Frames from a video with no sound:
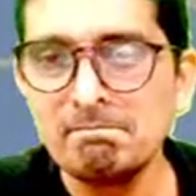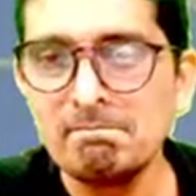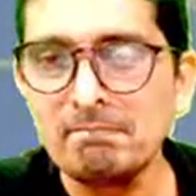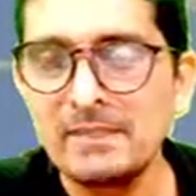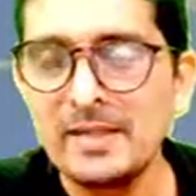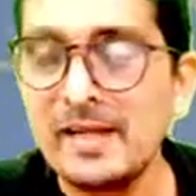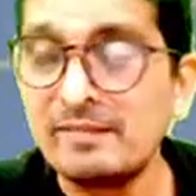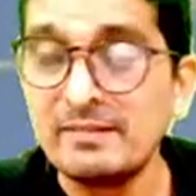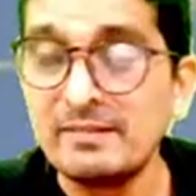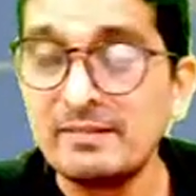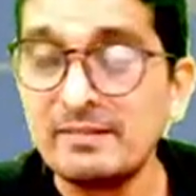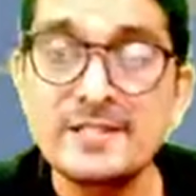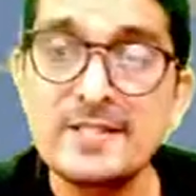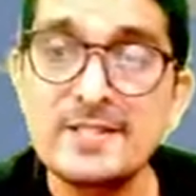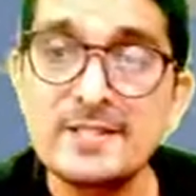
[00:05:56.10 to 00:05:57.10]
And this
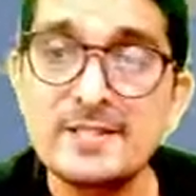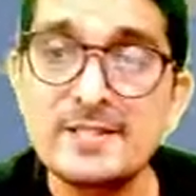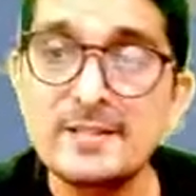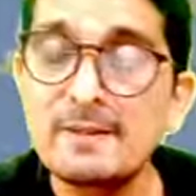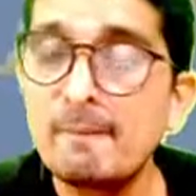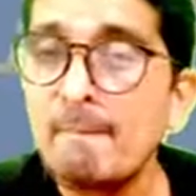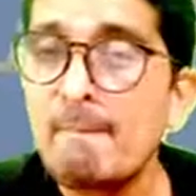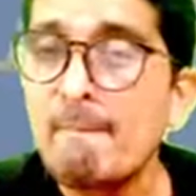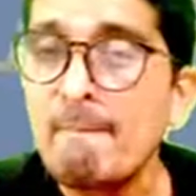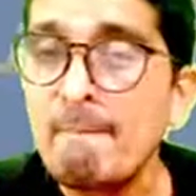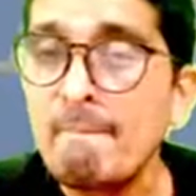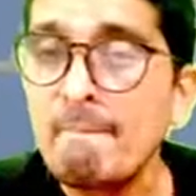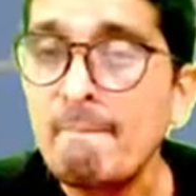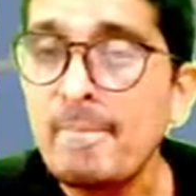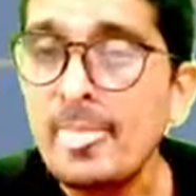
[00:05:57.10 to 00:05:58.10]
is
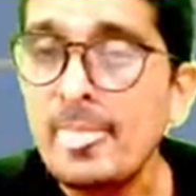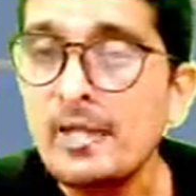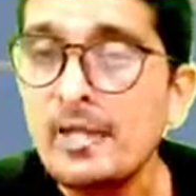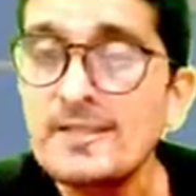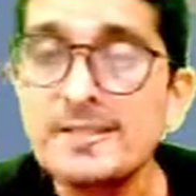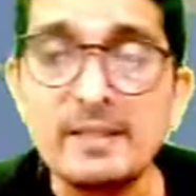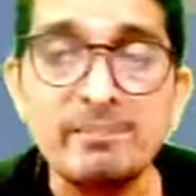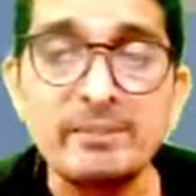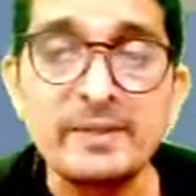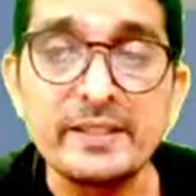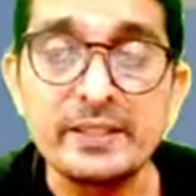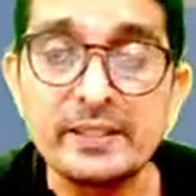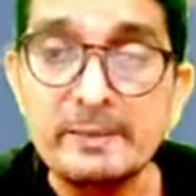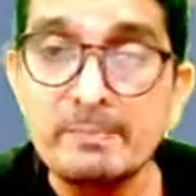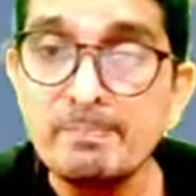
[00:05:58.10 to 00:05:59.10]
something
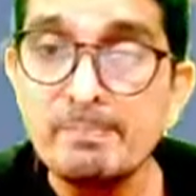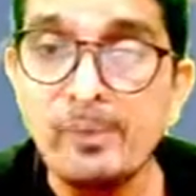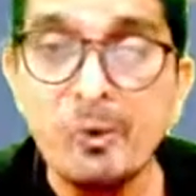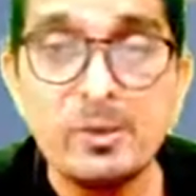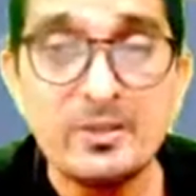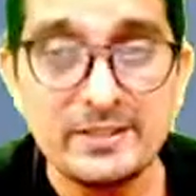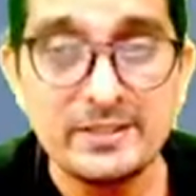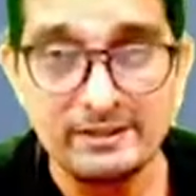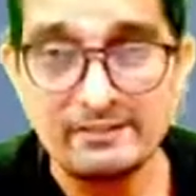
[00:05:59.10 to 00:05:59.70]
important